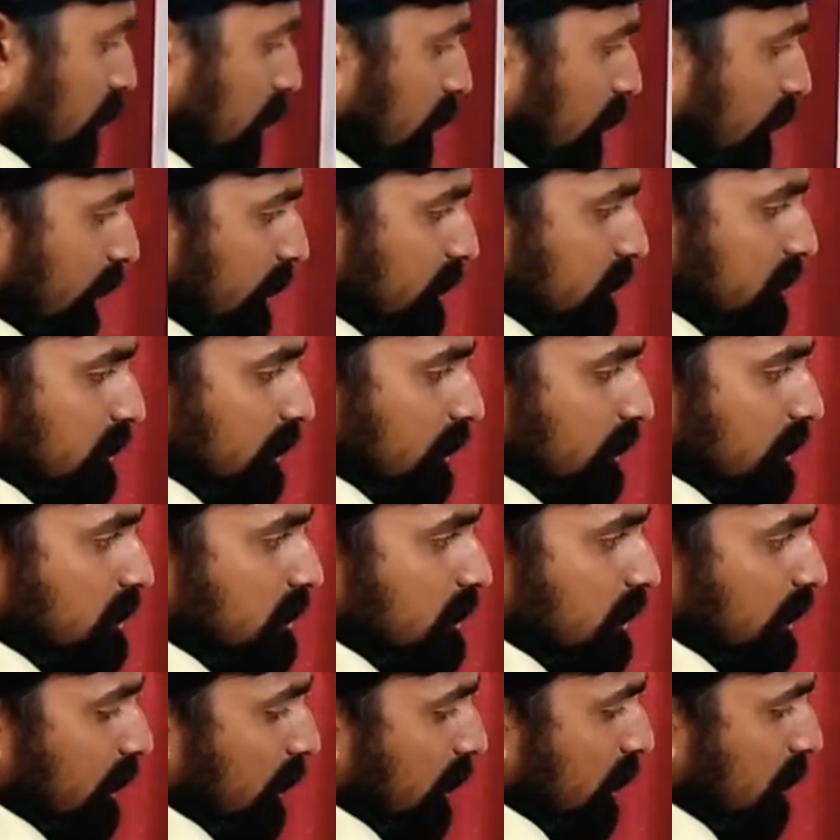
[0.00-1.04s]
Next
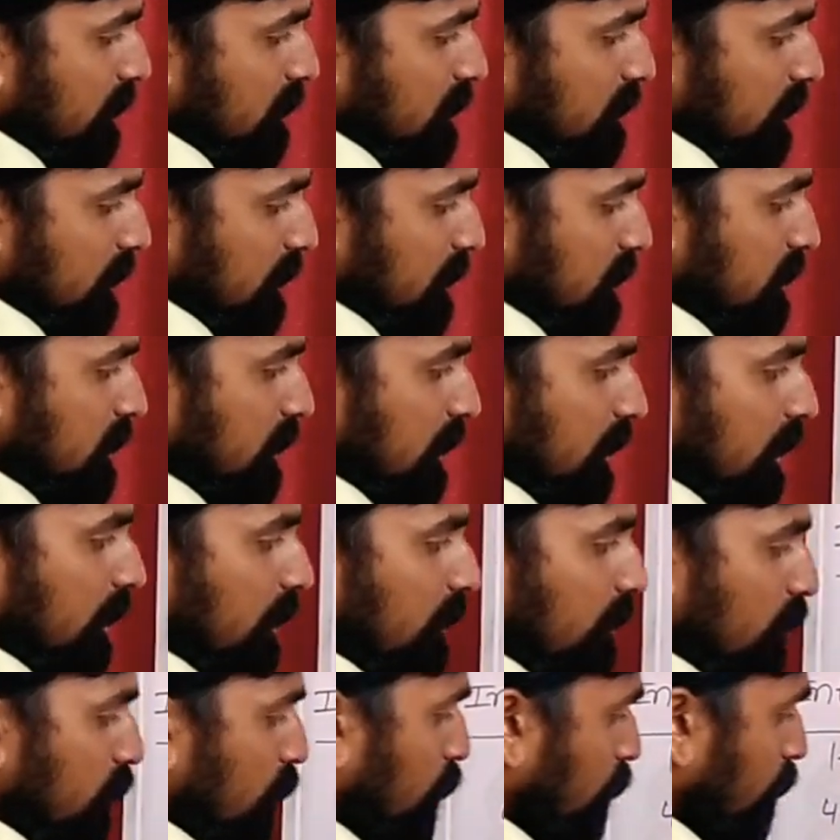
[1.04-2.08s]
16
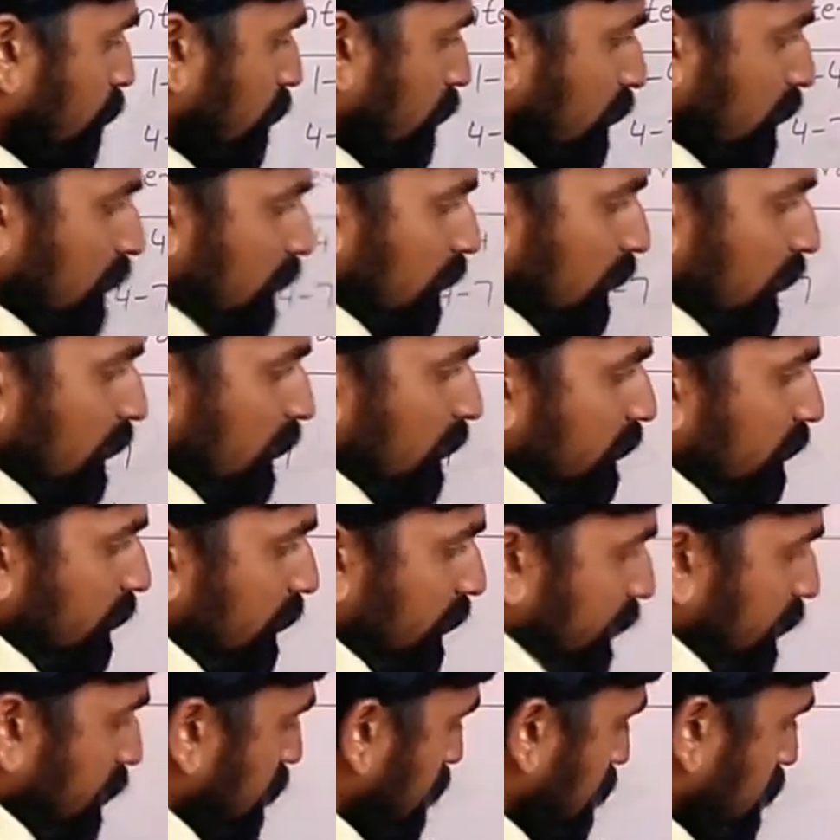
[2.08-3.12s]
into
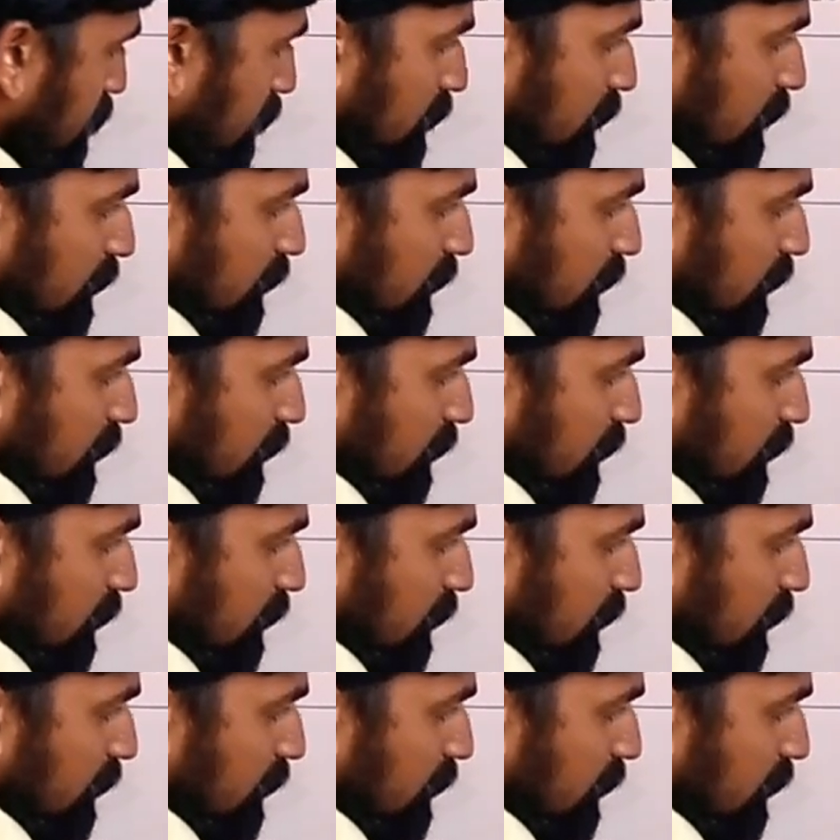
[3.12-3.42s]
3, 16